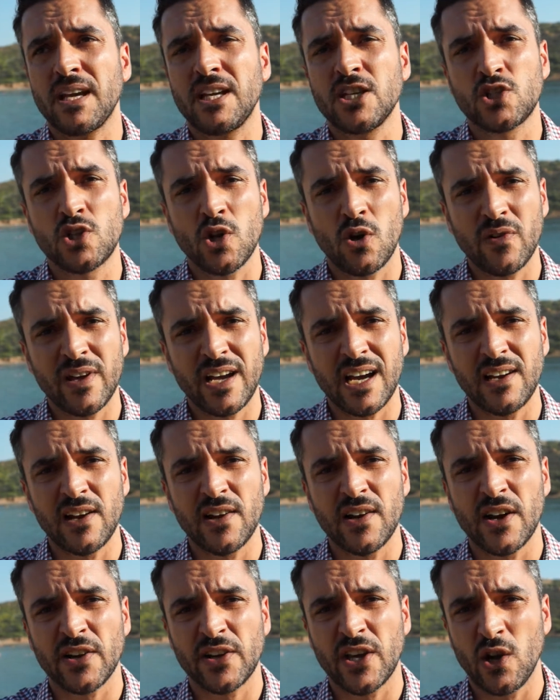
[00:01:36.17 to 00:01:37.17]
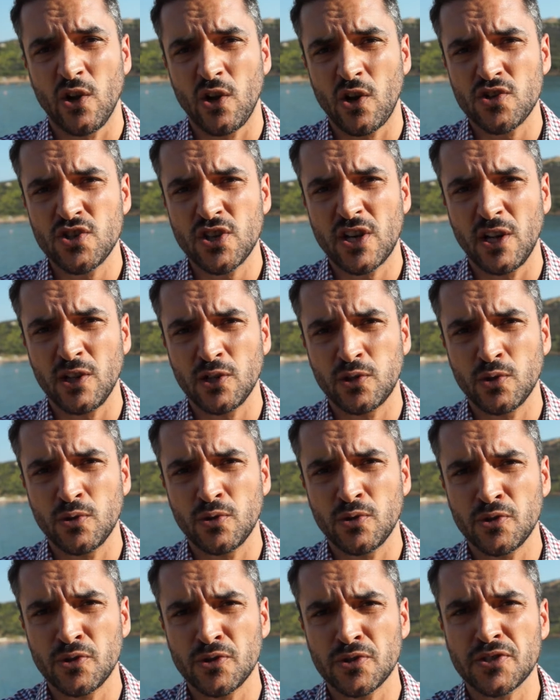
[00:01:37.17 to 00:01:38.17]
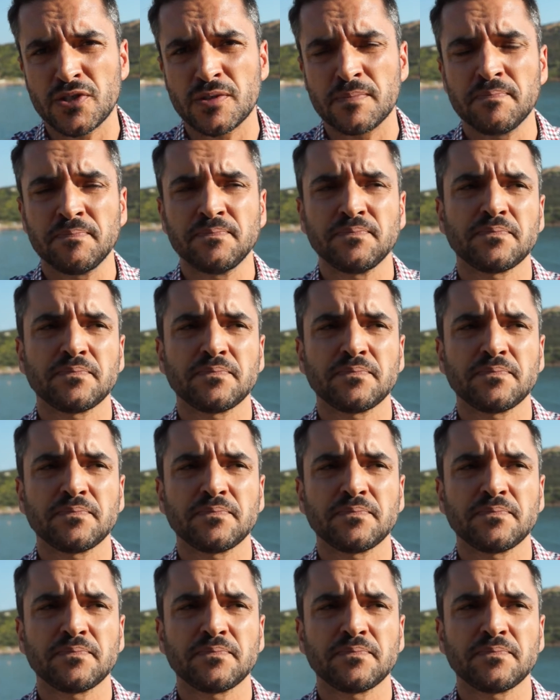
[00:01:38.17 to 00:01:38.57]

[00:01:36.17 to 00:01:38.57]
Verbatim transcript: historical and archaeological tours.